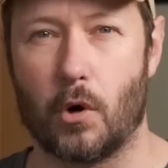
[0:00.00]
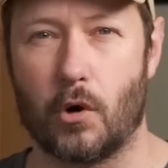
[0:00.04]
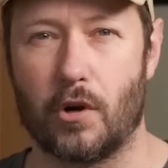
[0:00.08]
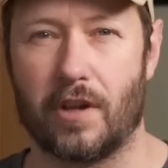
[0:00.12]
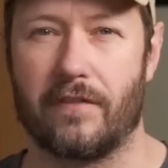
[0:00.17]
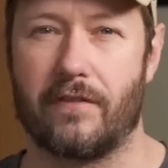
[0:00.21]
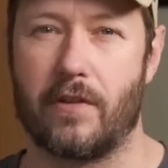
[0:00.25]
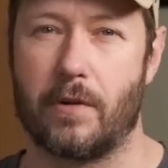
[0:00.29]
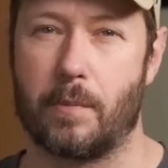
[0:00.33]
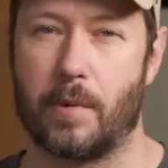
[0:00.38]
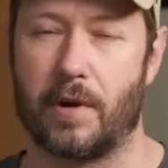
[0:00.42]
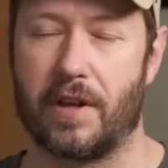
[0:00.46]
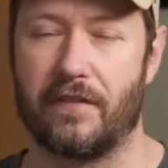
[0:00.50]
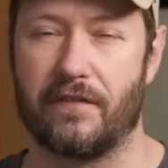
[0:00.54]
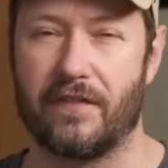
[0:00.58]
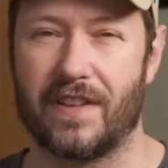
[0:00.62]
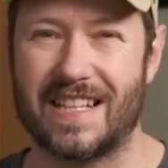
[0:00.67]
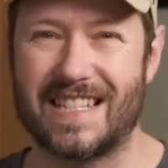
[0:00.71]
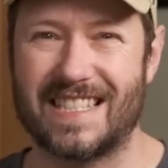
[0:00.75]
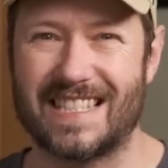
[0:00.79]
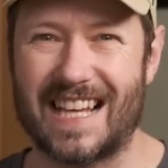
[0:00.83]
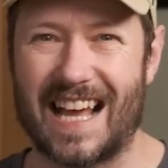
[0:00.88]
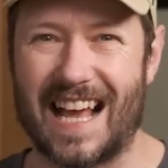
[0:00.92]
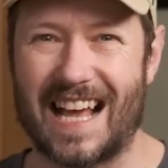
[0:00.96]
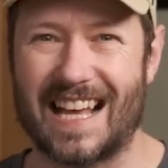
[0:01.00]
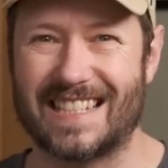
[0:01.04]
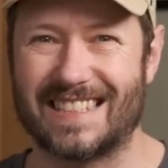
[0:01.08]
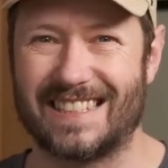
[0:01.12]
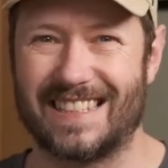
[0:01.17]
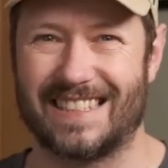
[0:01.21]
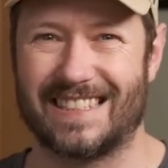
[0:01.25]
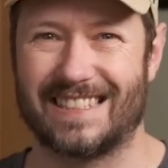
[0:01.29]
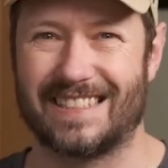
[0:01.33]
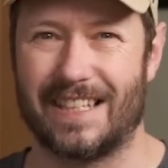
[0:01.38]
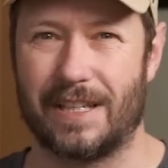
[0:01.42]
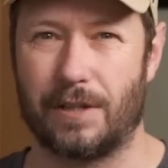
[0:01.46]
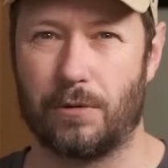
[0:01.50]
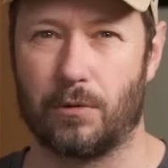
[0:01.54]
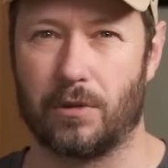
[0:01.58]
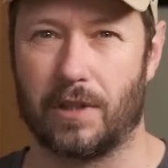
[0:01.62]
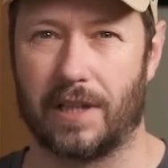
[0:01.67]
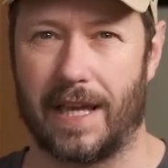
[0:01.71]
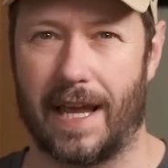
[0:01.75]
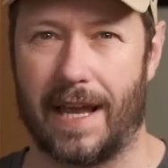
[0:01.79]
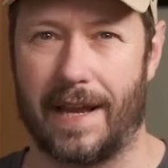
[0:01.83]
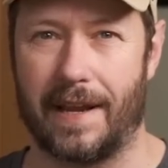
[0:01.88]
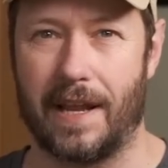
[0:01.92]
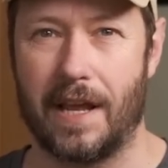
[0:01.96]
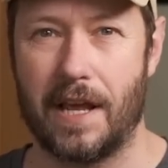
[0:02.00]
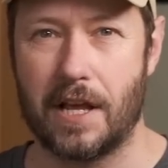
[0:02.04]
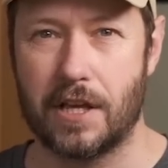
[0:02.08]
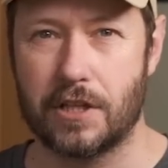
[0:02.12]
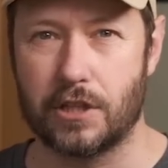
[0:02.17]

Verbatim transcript: morning everybody, fantastic to see you all again.